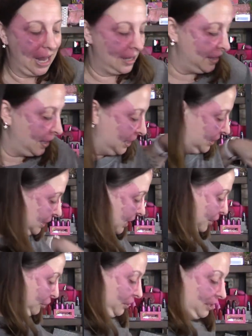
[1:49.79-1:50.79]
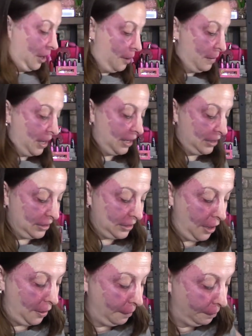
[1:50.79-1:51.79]
and then it did actually come in
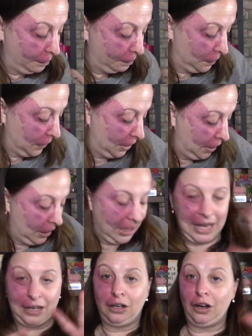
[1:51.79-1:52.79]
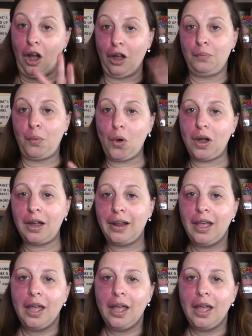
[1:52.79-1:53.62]
some, like, cardboard.